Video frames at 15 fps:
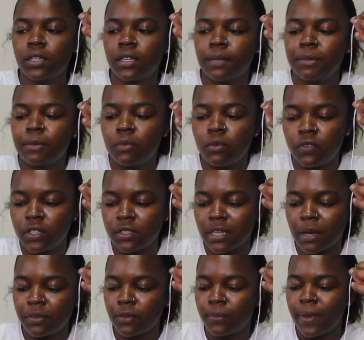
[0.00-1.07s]
Let me move this
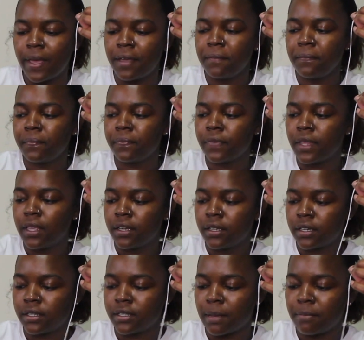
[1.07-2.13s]
out the way
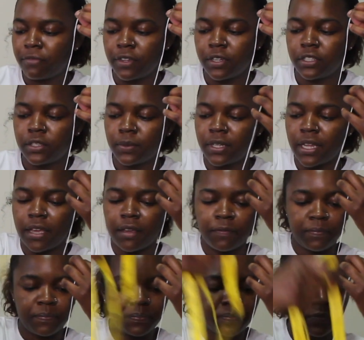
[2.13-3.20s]
because I'm finished with that
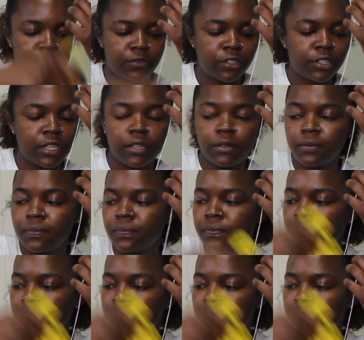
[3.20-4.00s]
for now.